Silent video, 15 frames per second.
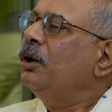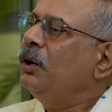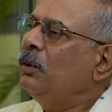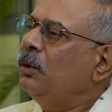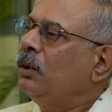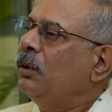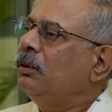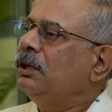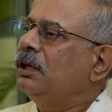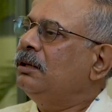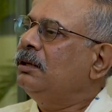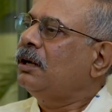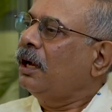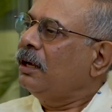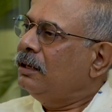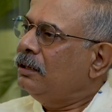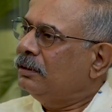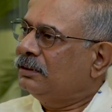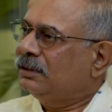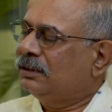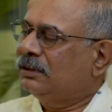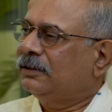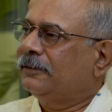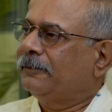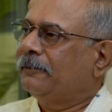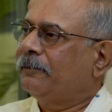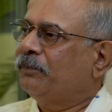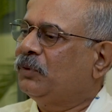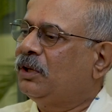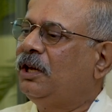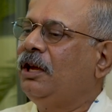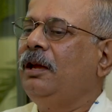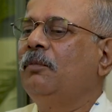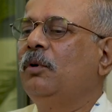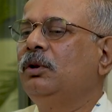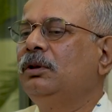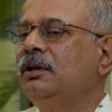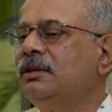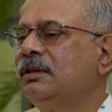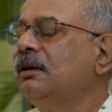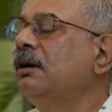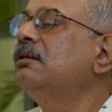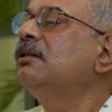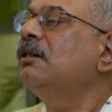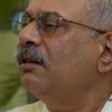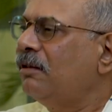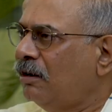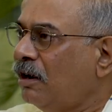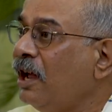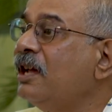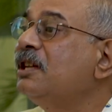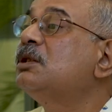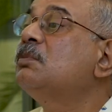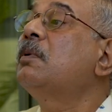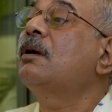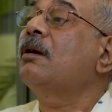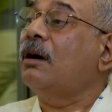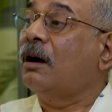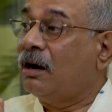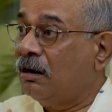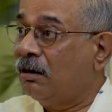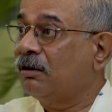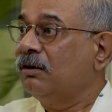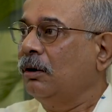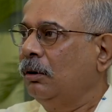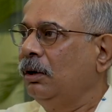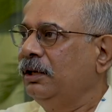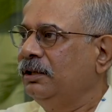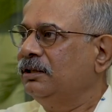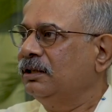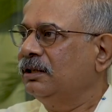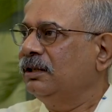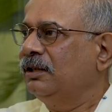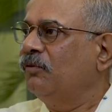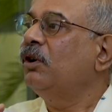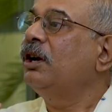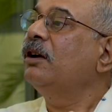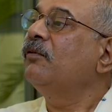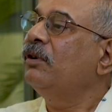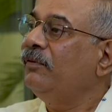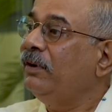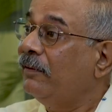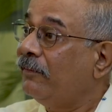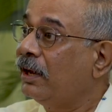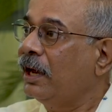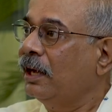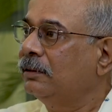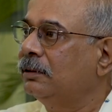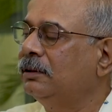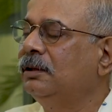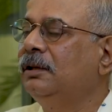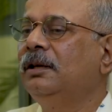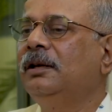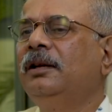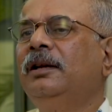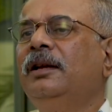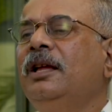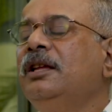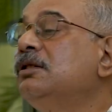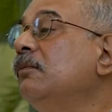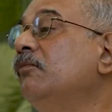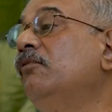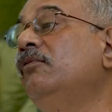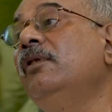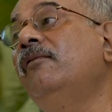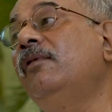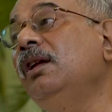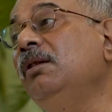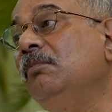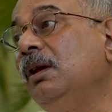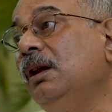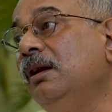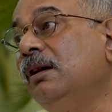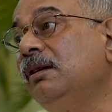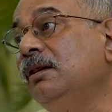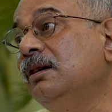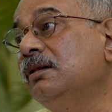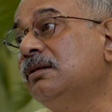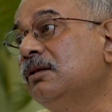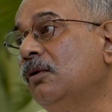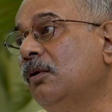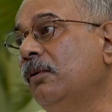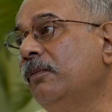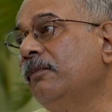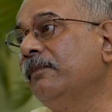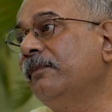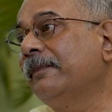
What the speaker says: Do you know that tigers came on this earth, as per our knowledge, whatever we have gathered, some 50 million years ago,